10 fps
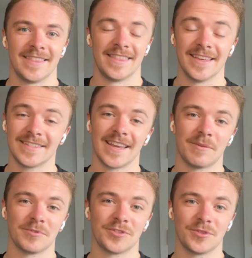This
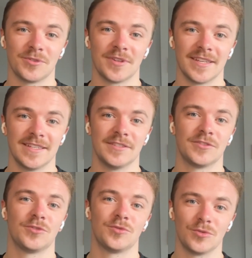episode is
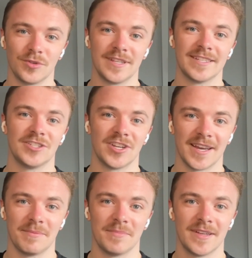truly a
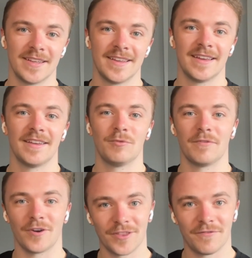gem, and
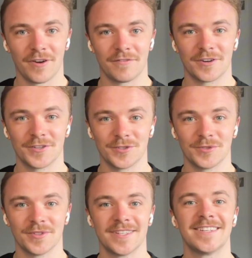without further ado,
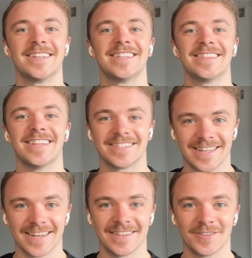let's get
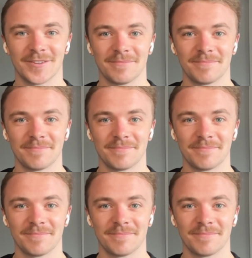into it.